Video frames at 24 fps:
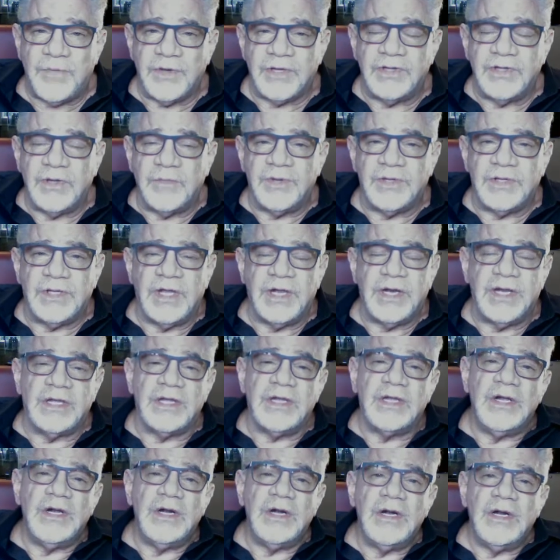in the beginning.
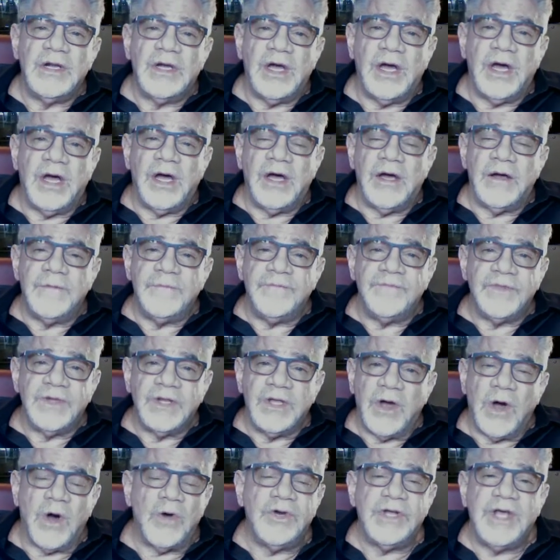
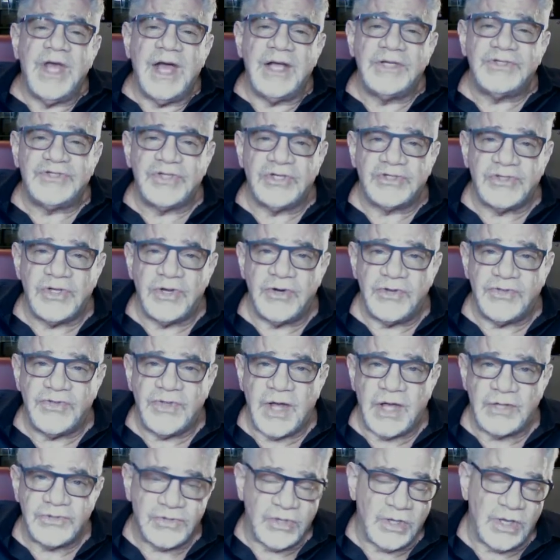Only has
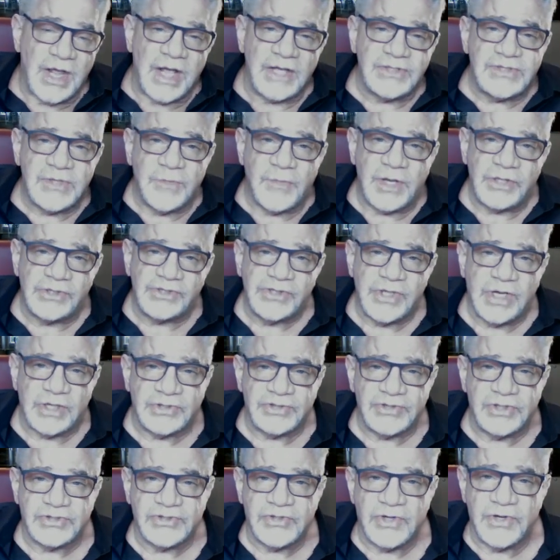600,000. Last time I checked,
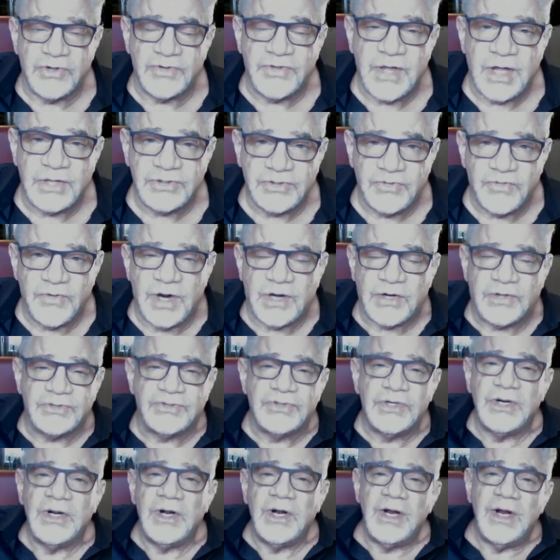600,000 records.
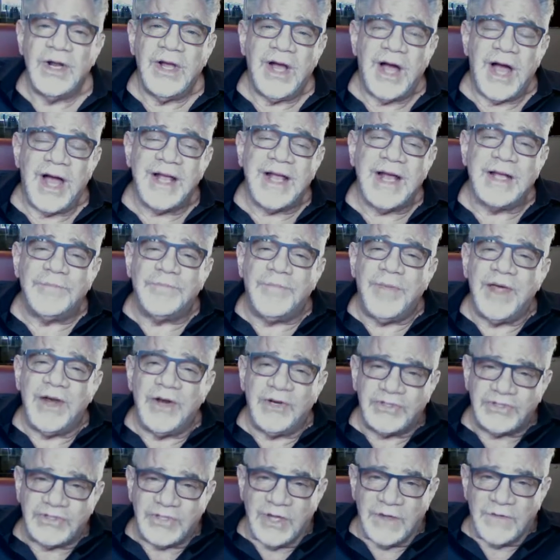I got better
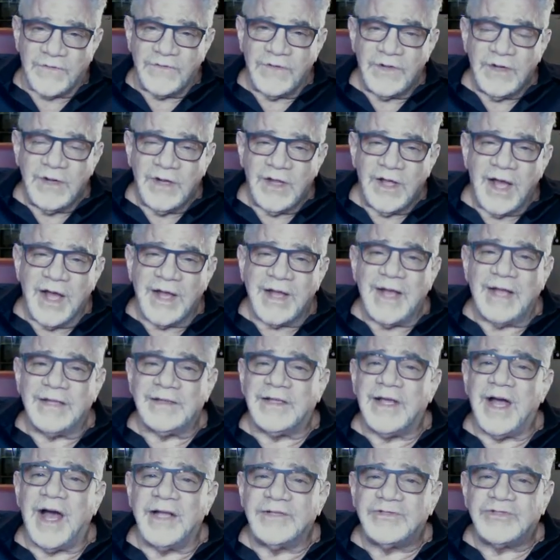stuff. I
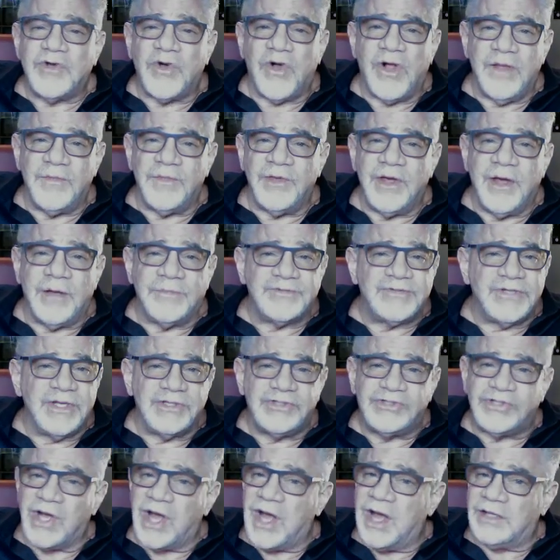got guys calling me up and say,
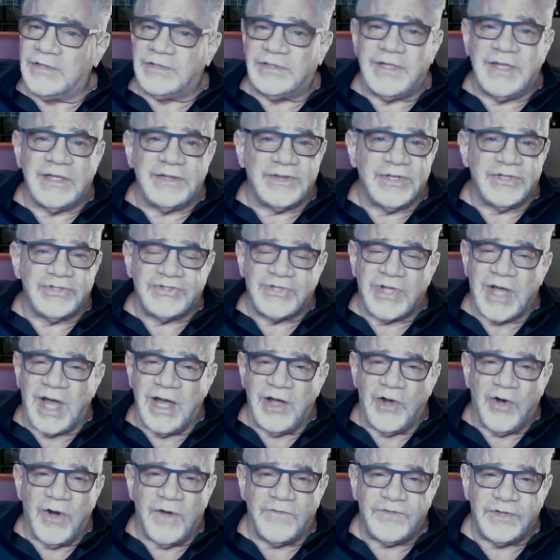John, get this
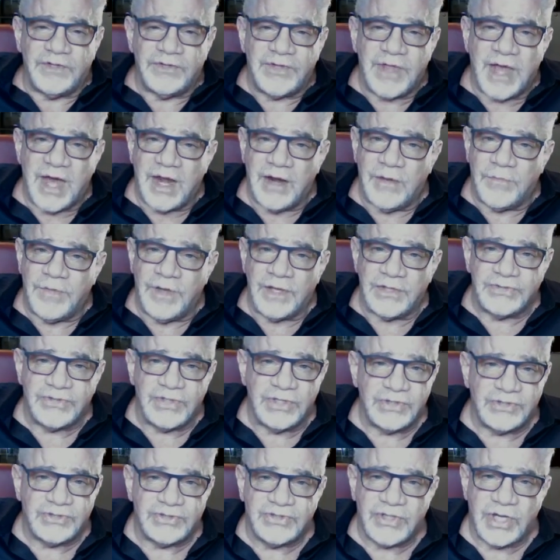guy off your database.
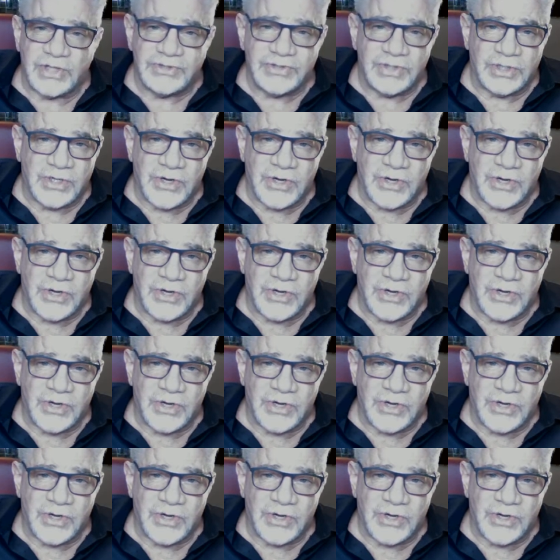He's such a...